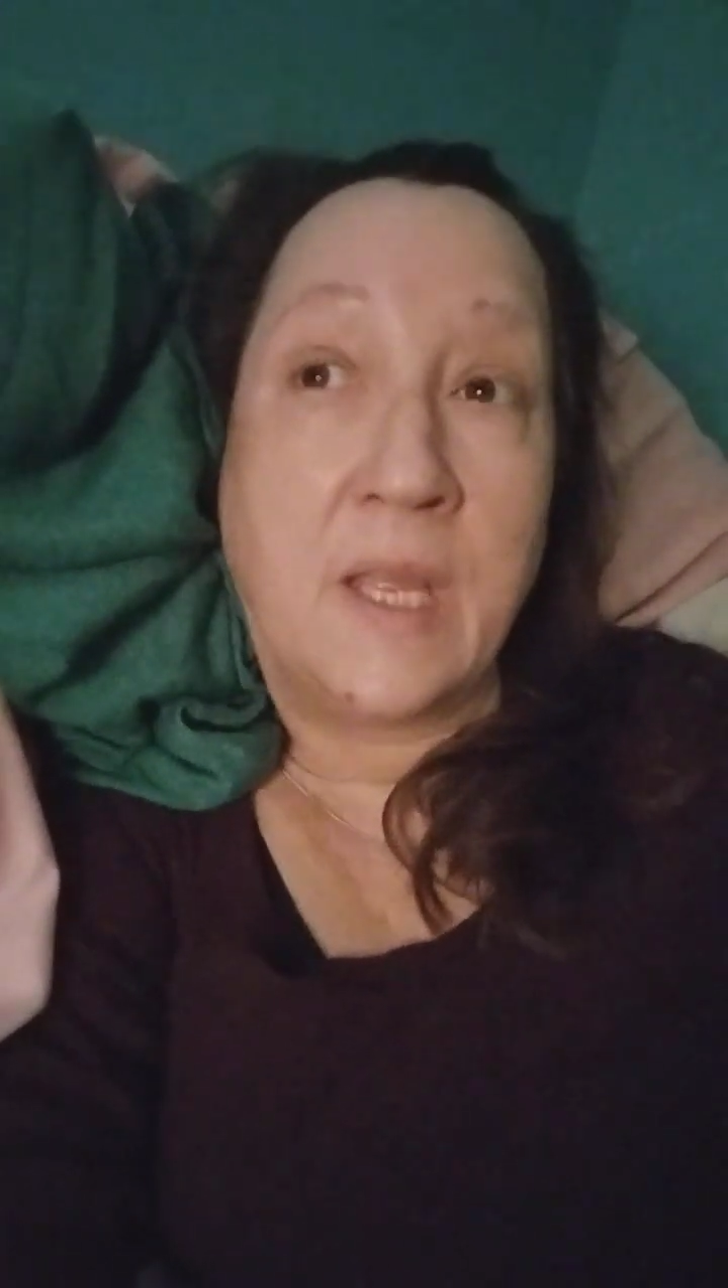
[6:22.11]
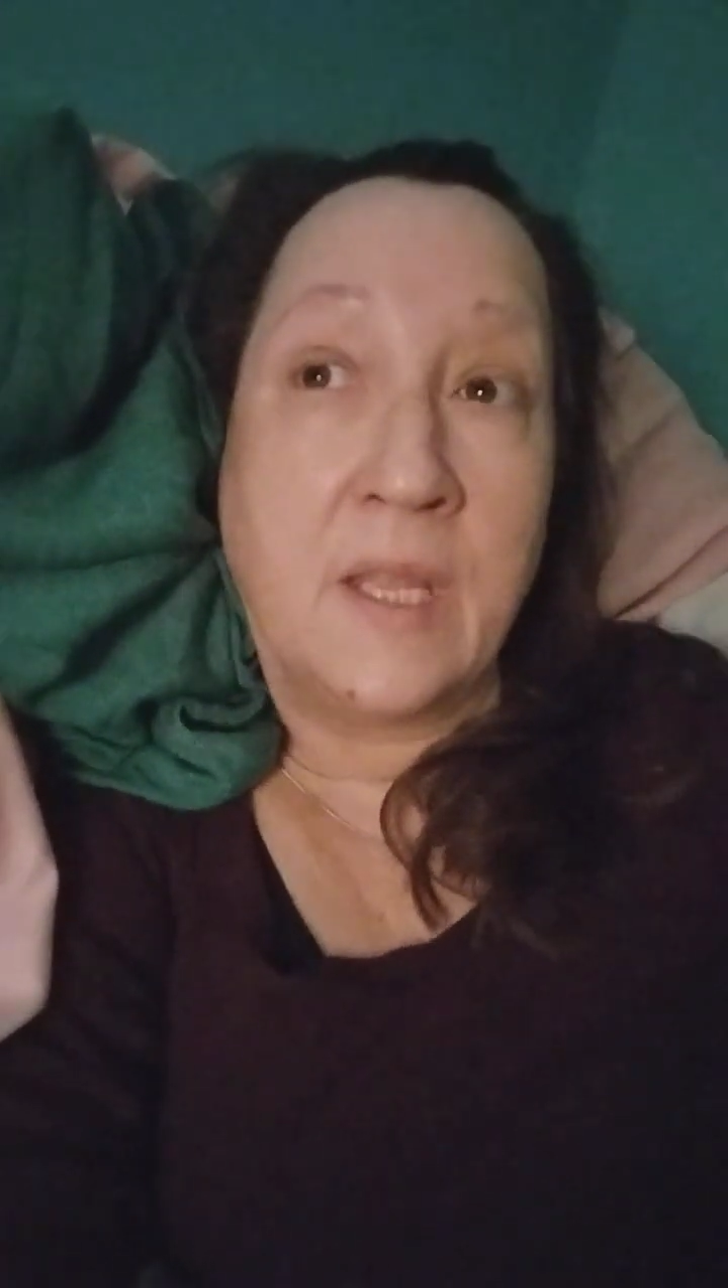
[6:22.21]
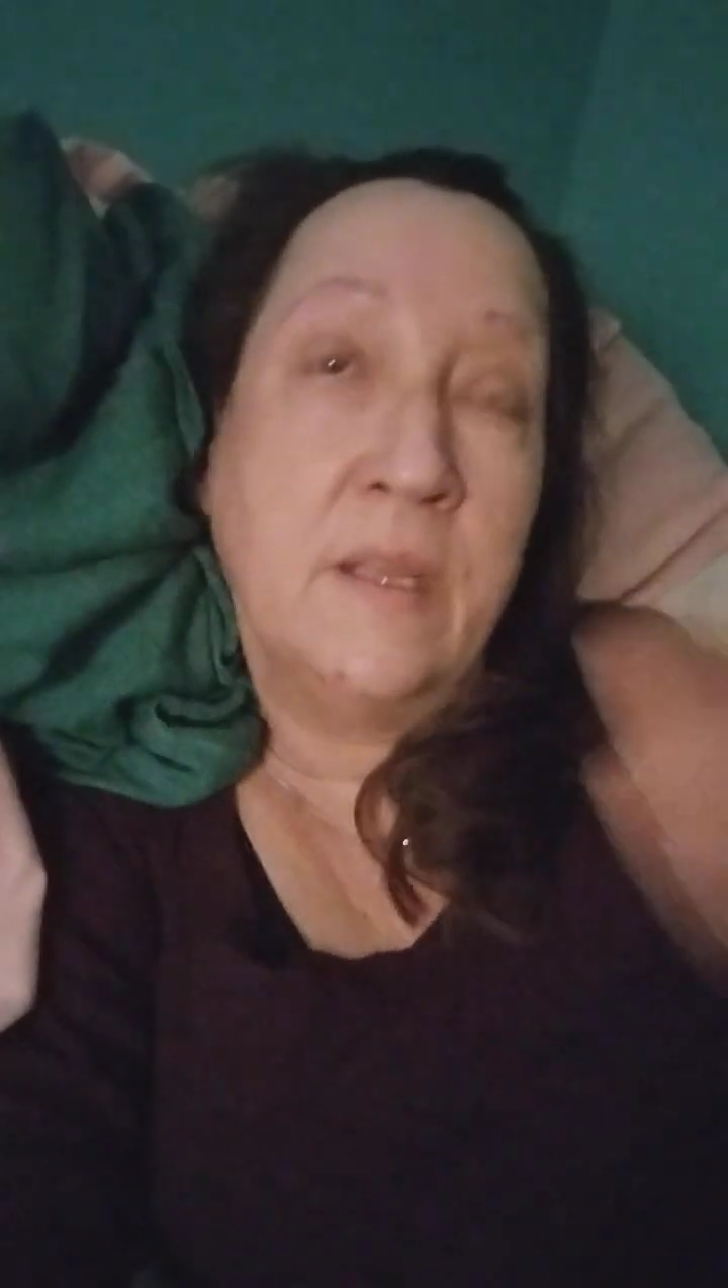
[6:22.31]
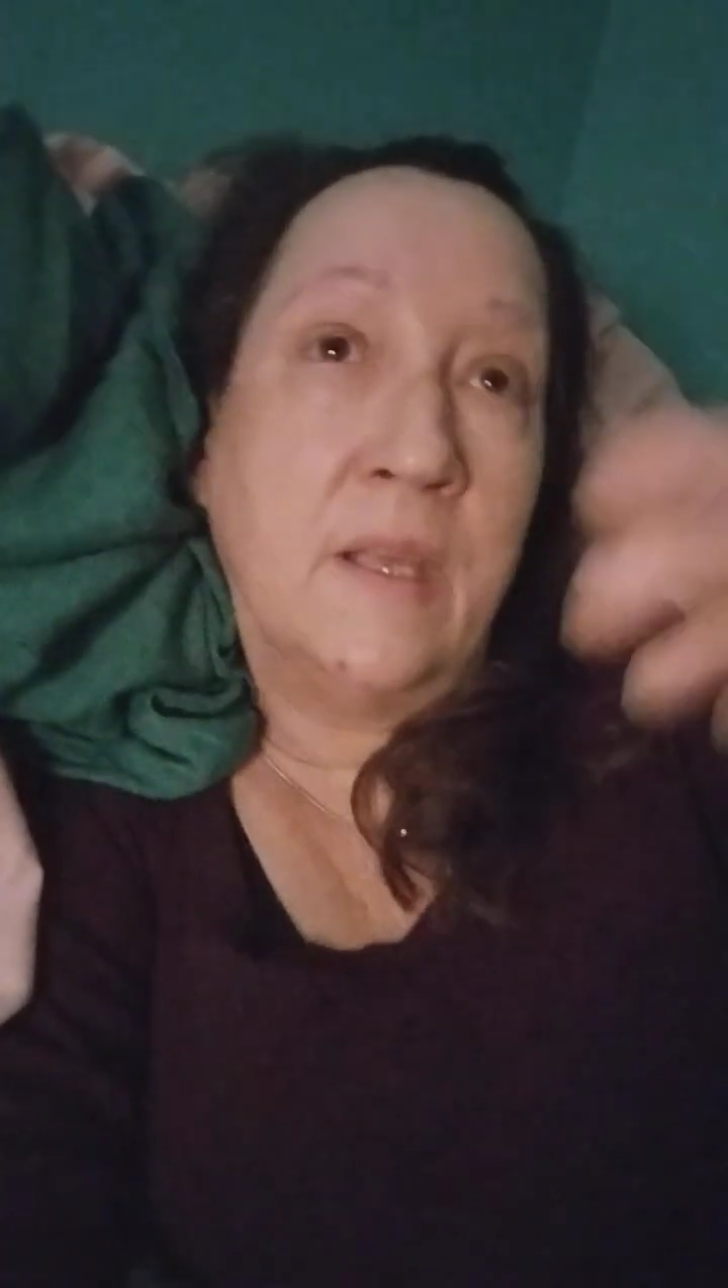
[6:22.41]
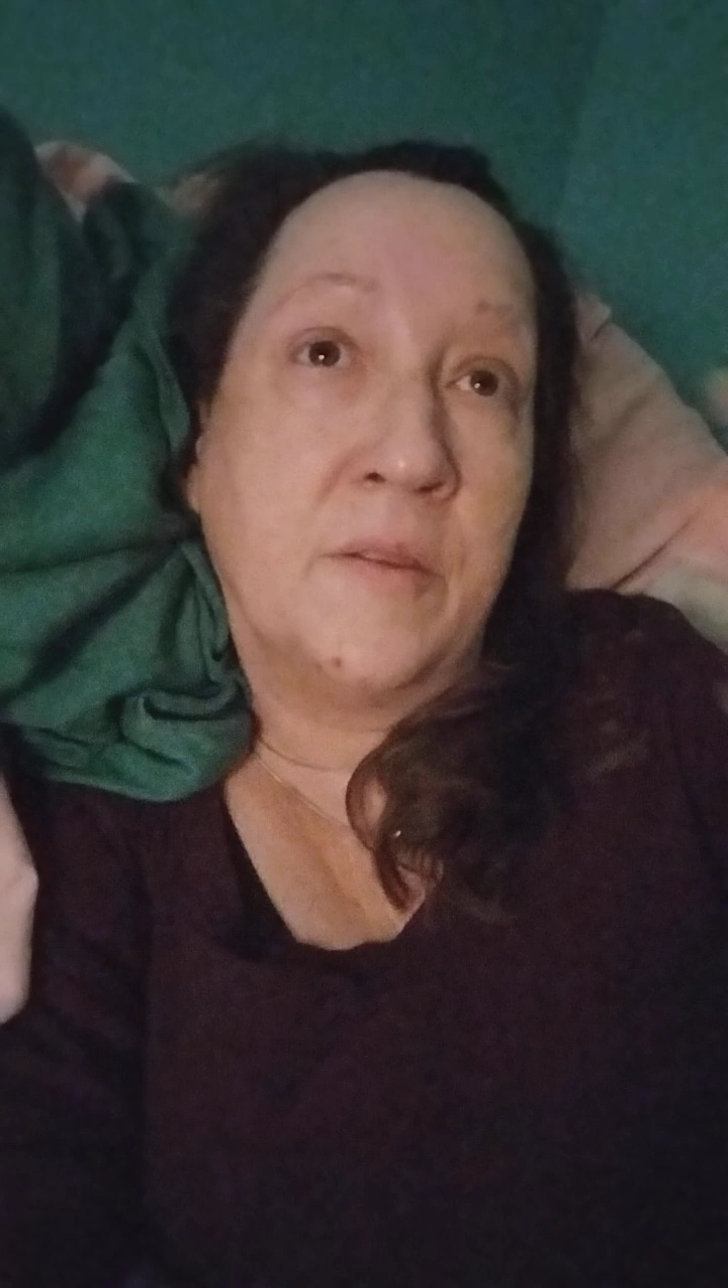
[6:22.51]

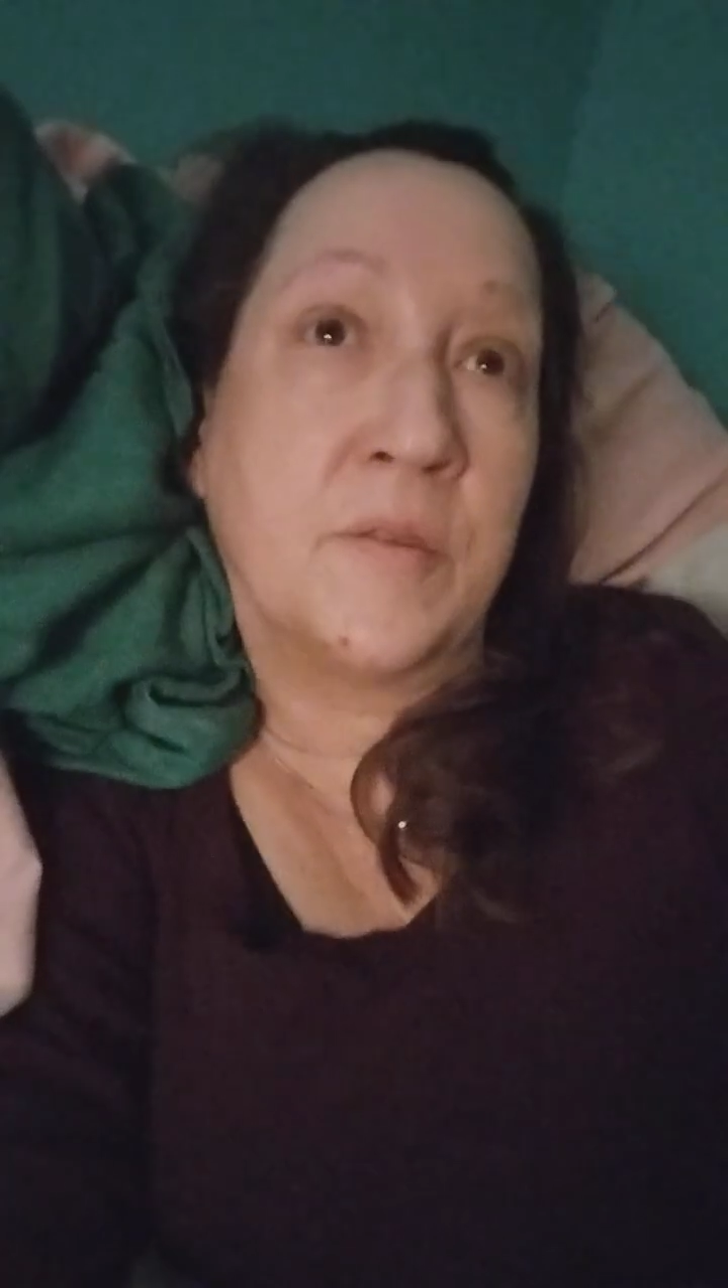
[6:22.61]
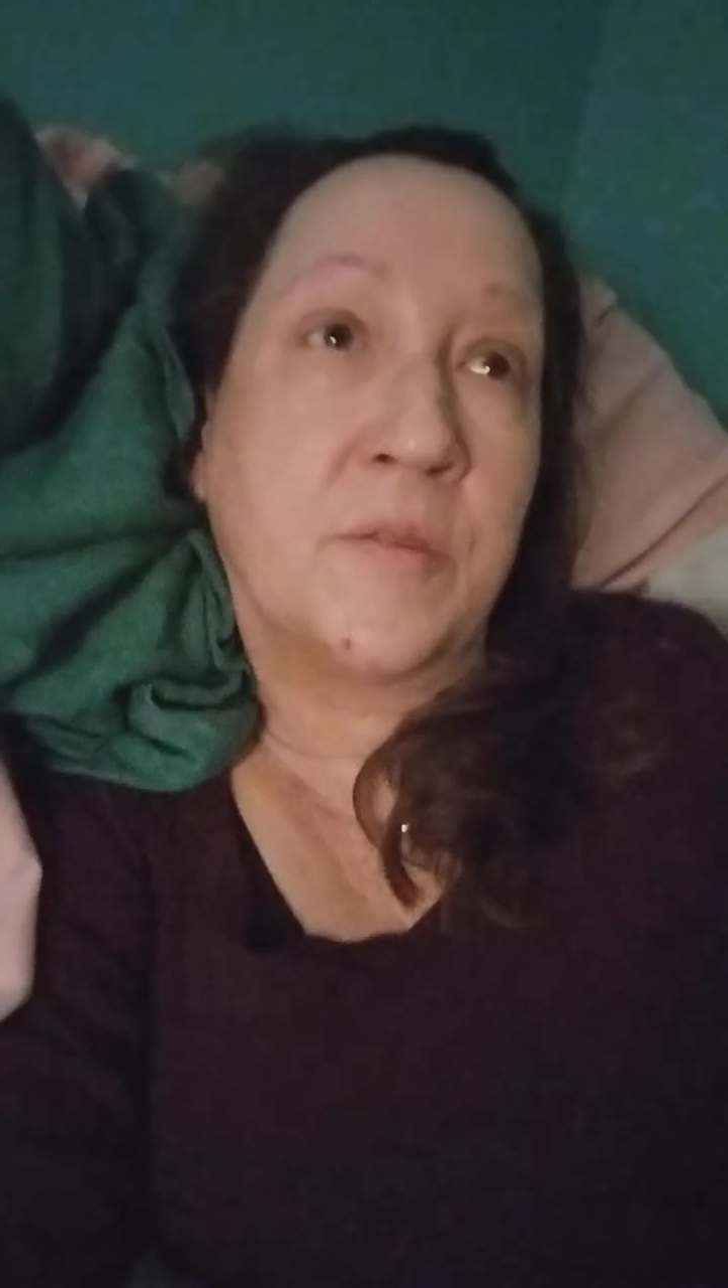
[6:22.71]
and the other